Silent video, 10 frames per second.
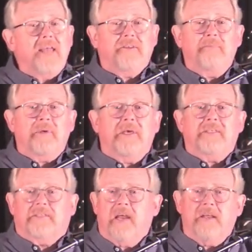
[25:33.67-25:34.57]
like the
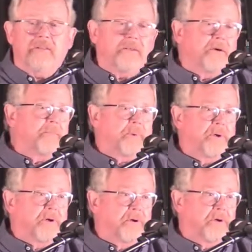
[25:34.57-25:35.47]
beasts and the
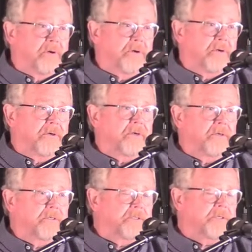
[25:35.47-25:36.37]

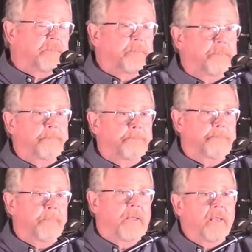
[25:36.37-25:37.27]
birds.
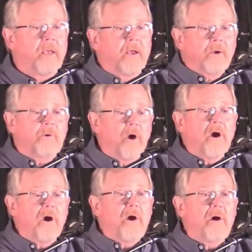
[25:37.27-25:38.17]

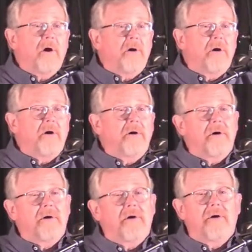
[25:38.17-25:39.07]

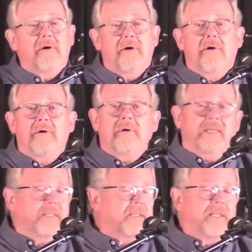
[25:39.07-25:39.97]

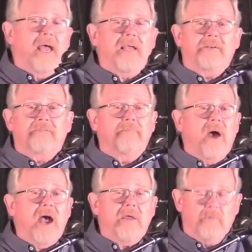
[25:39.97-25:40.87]
Grow in the light of
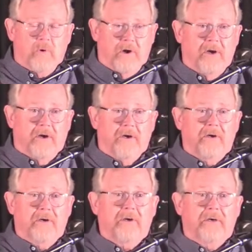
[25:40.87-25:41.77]
my
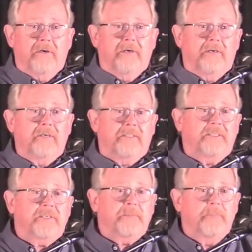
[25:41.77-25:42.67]

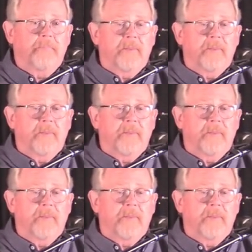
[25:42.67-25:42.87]
words.